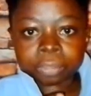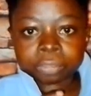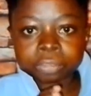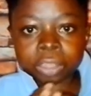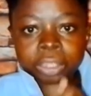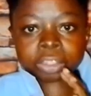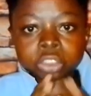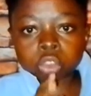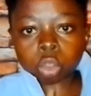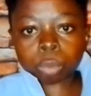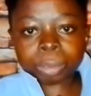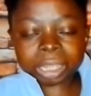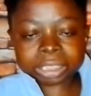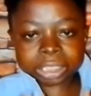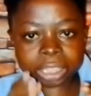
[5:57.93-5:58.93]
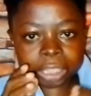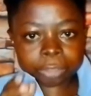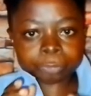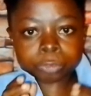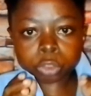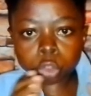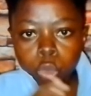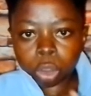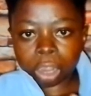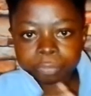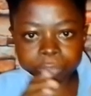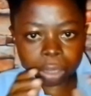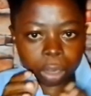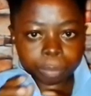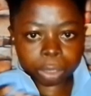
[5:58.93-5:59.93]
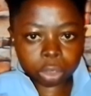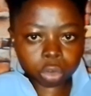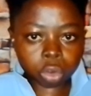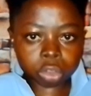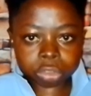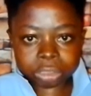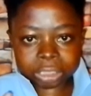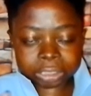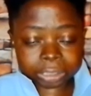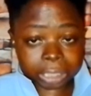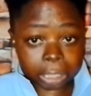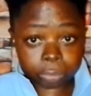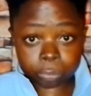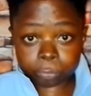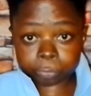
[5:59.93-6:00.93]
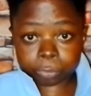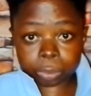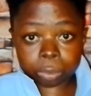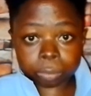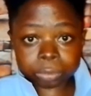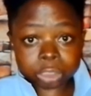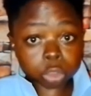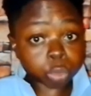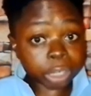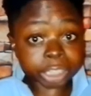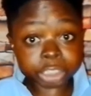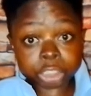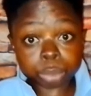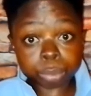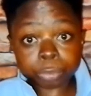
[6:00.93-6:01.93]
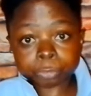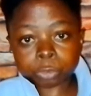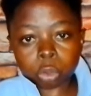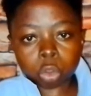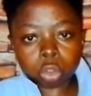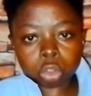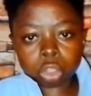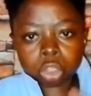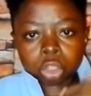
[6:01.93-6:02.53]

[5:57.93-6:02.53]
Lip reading: Thank you so much. If you have come across this kind of direction before,